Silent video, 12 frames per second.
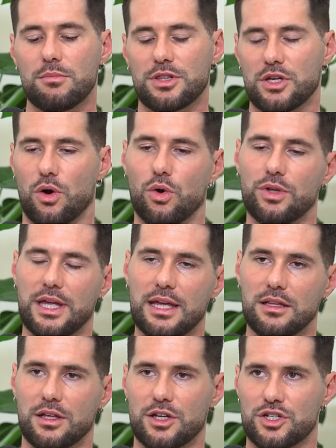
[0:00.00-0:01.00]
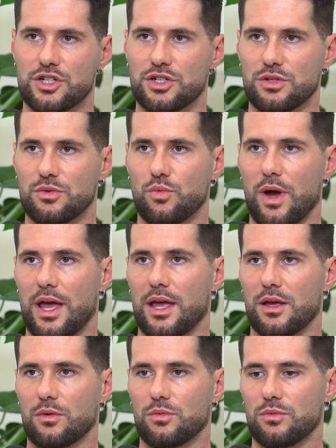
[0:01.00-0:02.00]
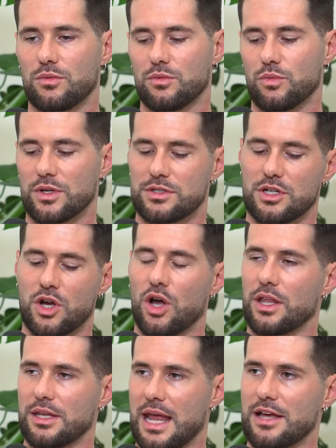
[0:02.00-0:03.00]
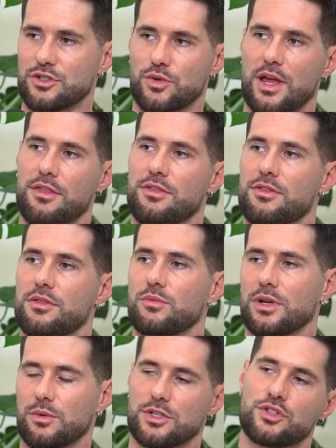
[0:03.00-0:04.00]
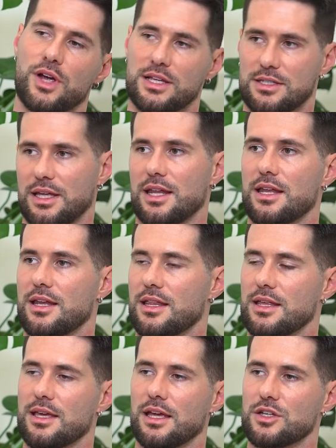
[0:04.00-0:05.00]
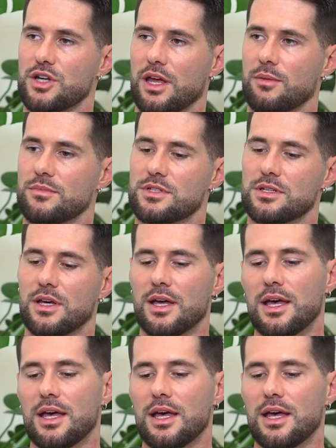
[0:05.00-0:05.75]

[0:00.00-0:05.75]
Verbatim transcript: But the Old English way was to call it Nazareth when it was translated into the King James,